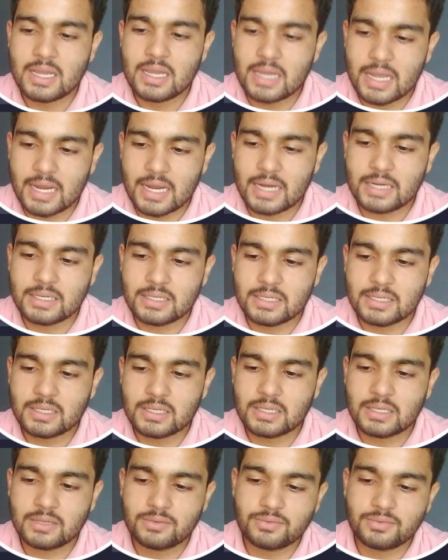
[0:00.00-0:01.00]
and
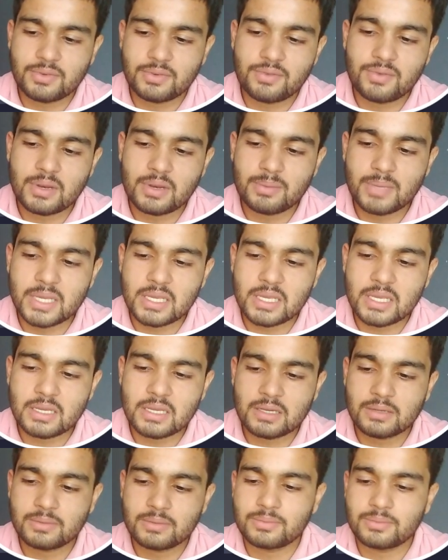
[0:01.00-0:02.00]
we will be
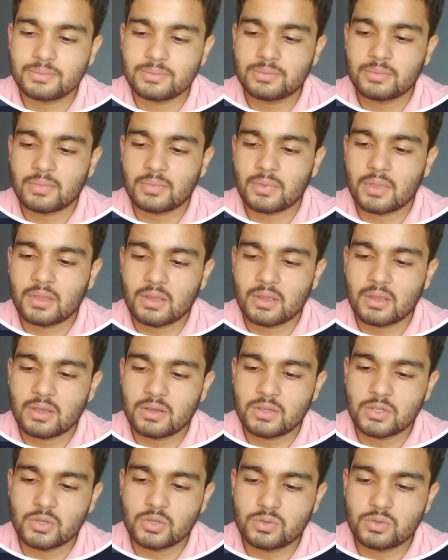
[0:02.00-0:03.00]

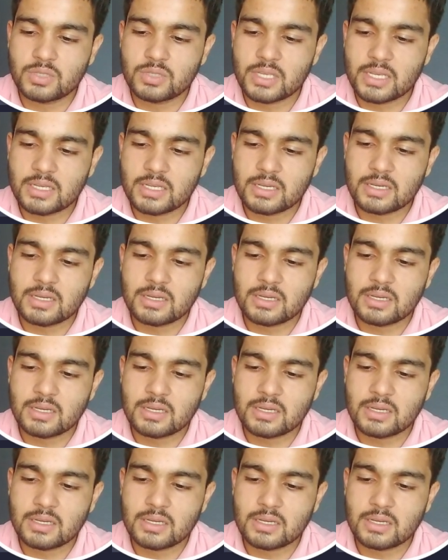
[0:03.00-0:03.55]
using